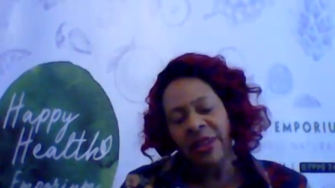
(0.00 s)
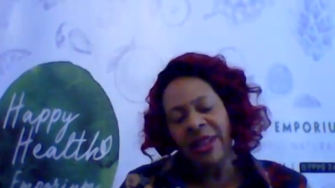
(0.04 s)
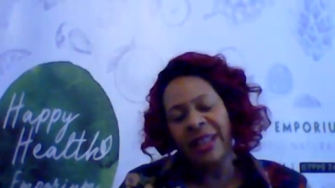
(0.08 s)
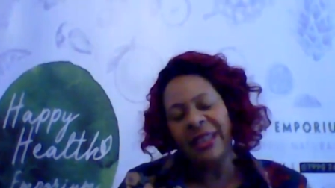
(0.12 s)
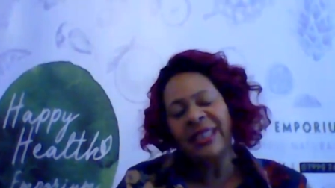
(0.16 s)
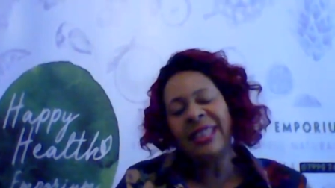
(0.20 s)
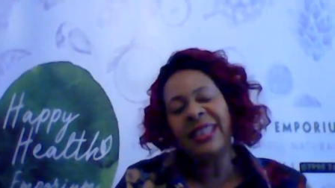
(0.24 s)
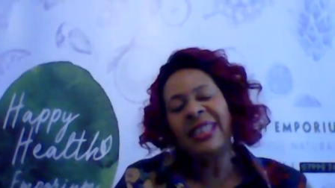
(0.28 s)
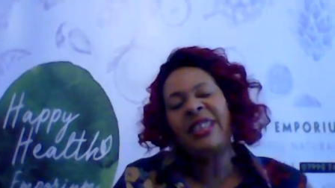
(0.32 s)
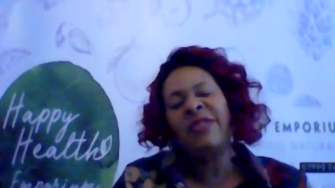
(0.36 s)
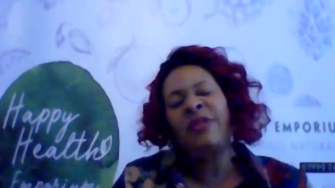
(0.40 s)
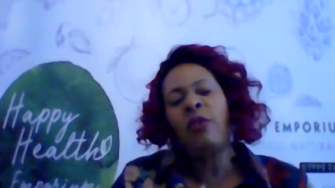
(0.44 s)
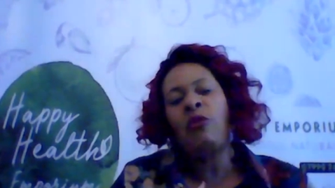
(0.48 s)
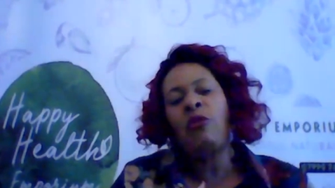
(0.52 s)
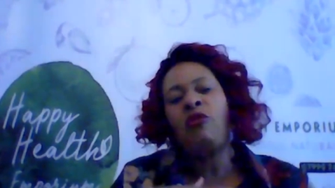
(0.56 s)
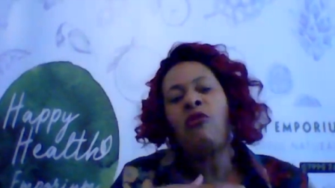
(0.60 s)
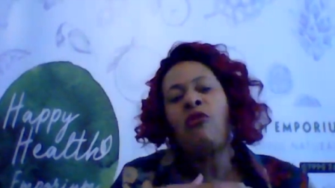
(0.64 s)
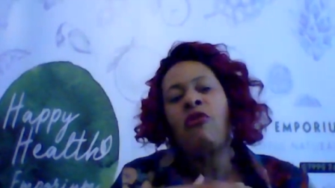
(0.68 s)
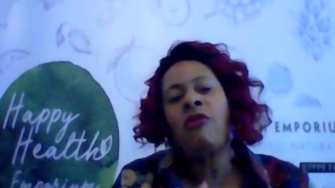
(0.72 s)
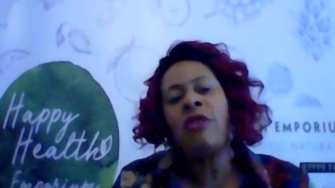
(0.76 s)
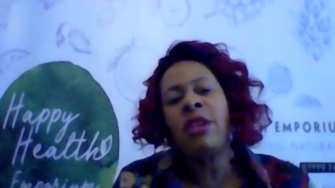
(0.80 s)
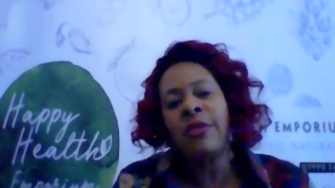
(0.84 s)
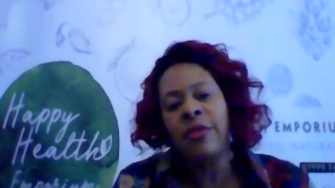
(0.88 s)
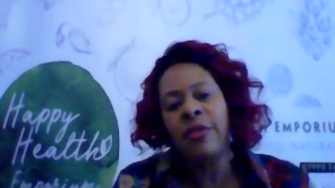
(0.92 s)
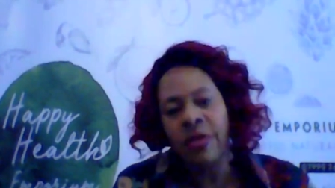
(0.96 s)
There's a different
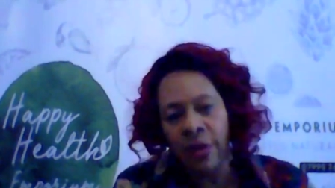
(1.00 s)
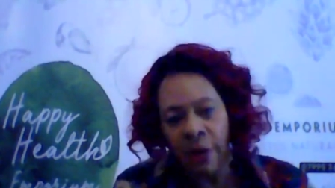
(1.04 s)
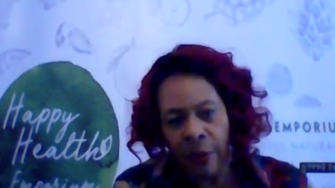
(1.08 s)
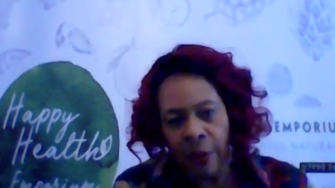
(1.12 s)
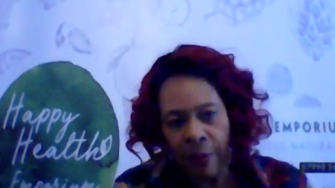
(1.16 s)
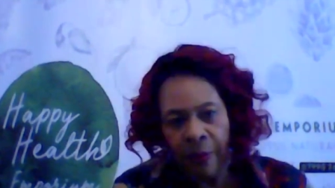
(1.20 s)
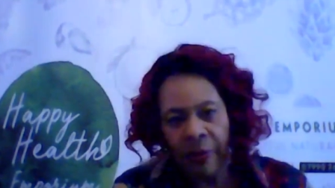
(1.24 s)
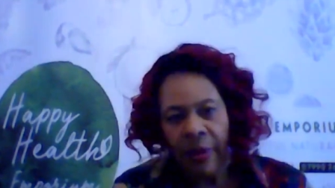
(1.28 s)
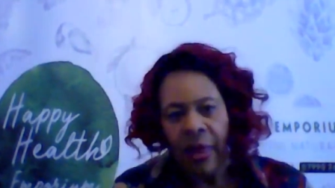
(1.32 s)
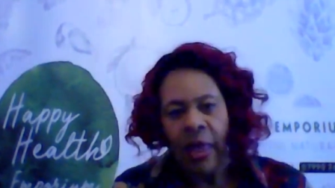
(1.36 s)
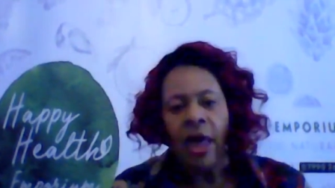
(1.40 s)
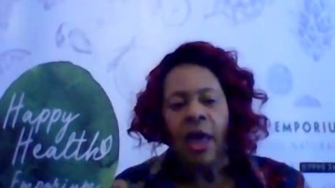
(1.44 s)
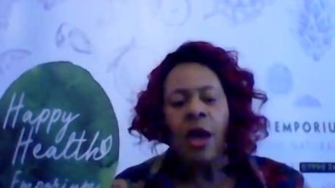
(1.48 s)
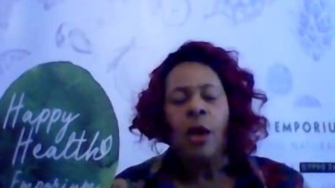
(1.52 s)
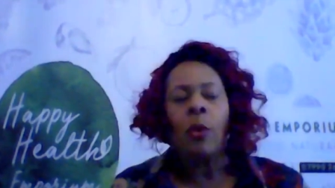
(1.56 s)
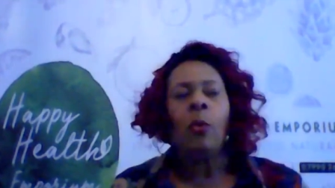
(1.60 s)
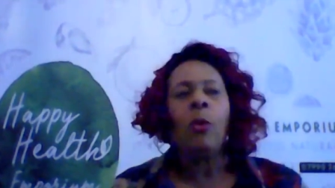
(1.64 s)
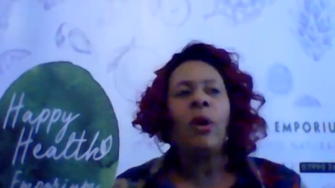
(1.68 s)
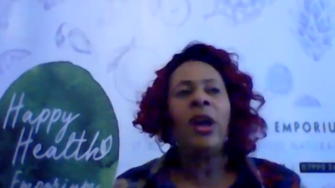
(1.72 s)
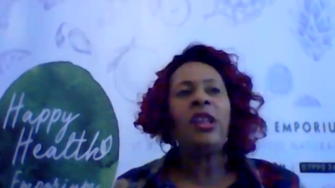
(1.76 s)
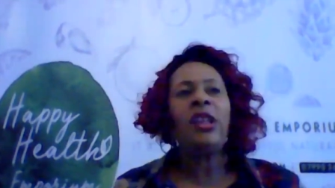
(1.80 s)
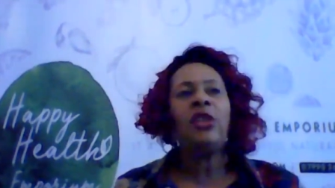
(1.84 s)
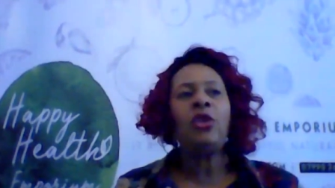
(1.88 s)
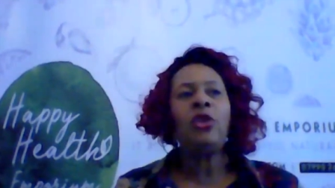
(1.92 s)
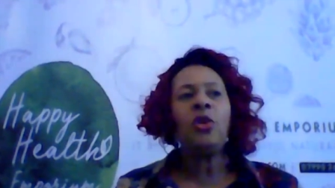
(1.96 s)
rhythm
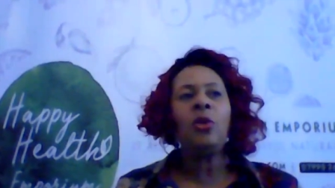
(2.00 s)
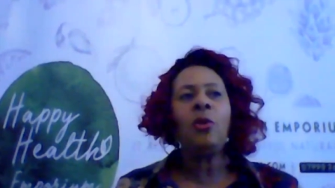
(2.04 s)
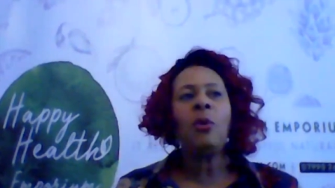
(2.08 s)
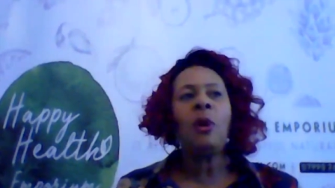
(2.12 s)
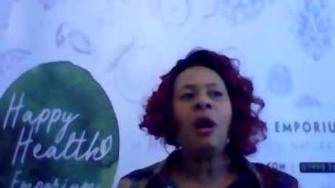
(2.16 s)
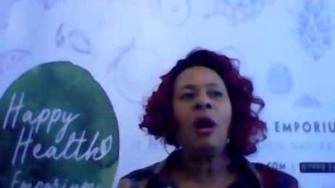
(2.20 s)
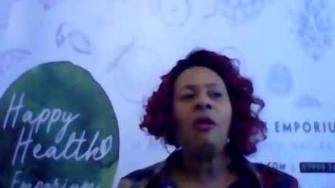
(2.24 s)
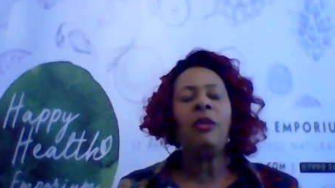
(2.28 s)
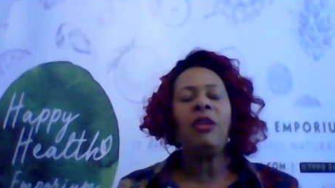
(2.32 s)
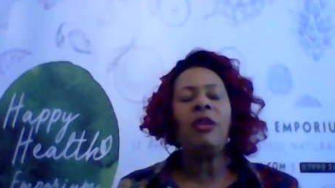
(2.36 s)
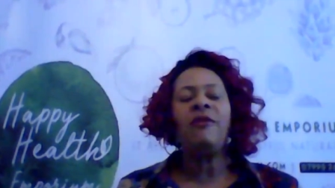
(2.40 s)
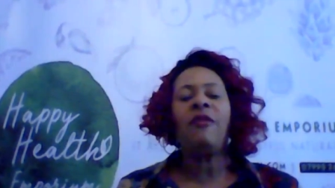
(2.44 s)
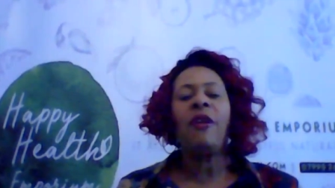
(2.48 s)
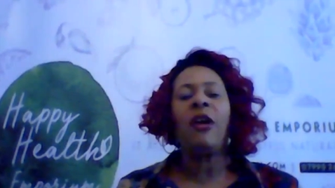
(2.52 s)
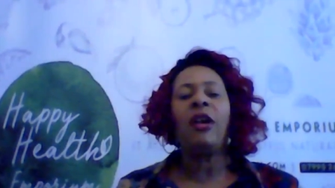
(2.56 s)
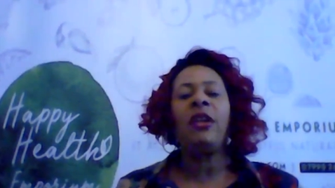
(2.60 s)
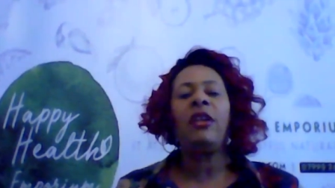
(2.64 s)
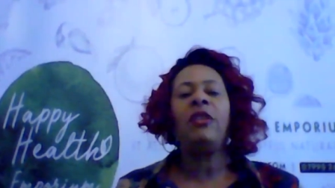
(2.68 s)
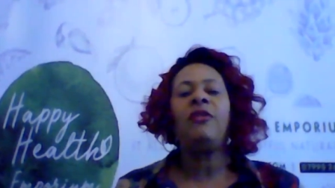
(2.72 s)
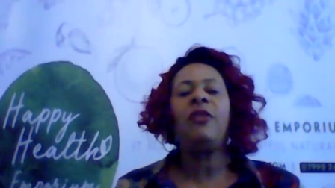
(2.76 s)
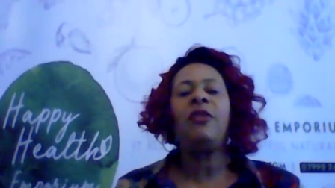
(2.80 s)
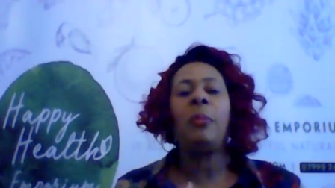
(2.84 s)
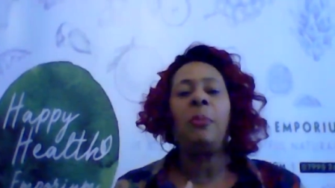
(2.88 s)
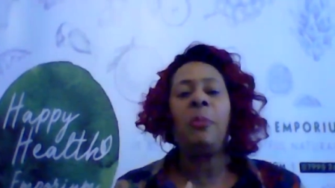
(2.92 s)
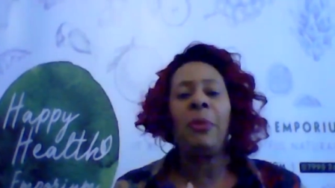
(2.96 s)
when you are in front
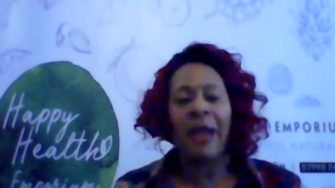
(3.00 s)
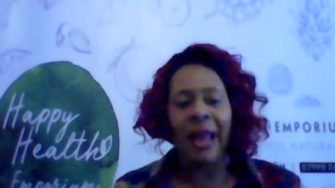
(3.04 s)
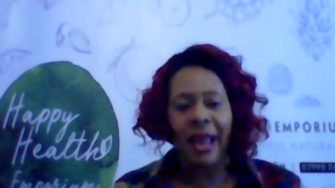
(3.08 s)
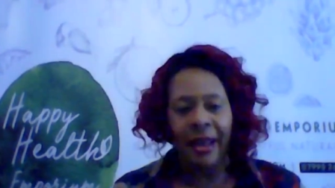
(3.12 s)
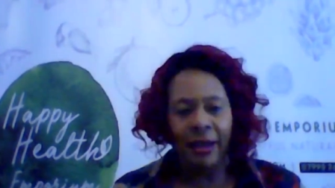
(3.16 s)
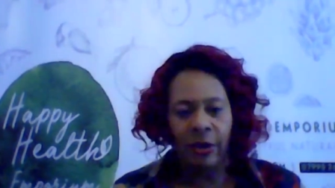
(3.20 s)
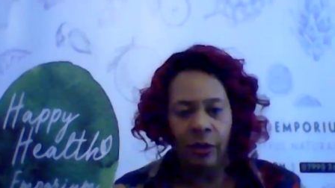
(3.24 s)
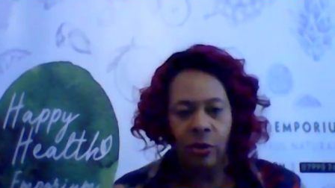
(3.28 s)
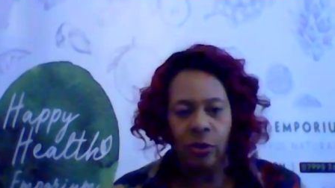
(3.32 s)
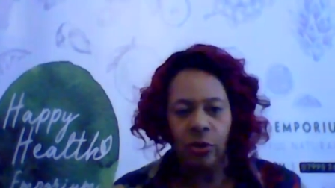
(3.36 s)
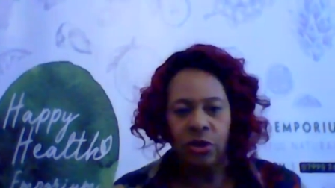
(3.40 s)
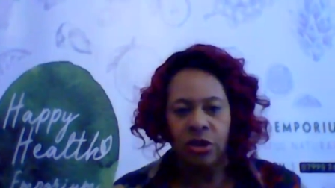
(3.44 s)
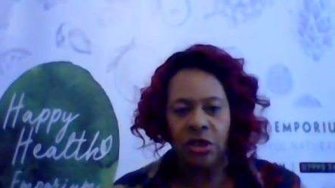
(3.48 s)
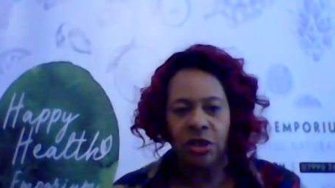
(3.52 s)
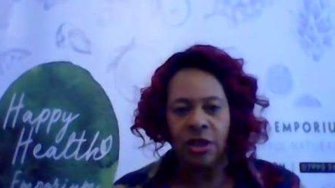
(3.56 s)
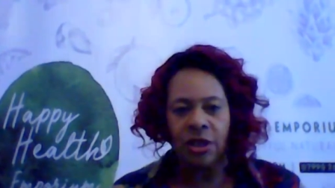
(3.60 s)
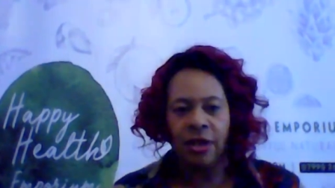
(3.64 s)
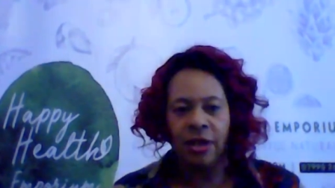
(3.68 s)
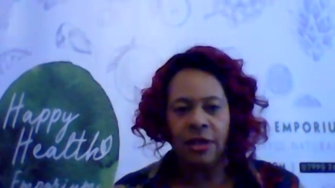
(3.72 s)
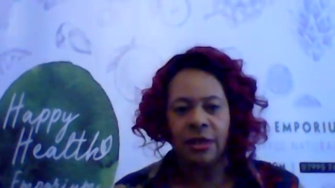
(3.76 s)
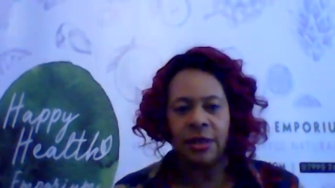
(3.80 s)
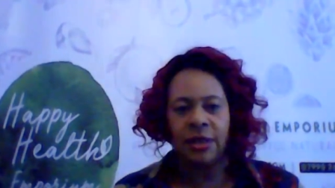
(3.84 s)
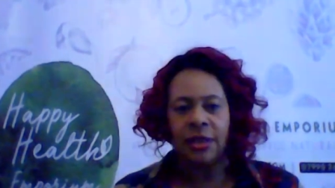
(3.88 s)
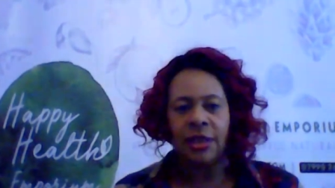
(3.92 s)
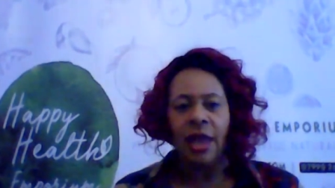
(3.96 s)
of a black
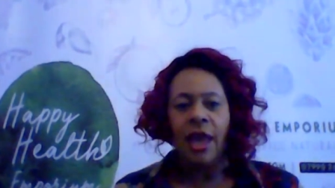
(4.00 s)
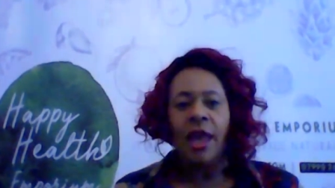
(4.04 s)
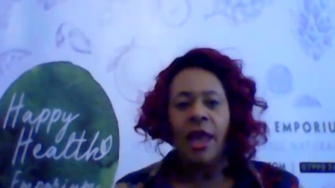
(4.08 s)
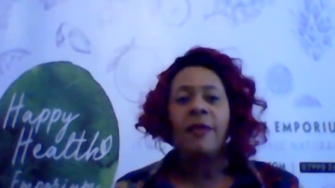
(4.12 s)
audience,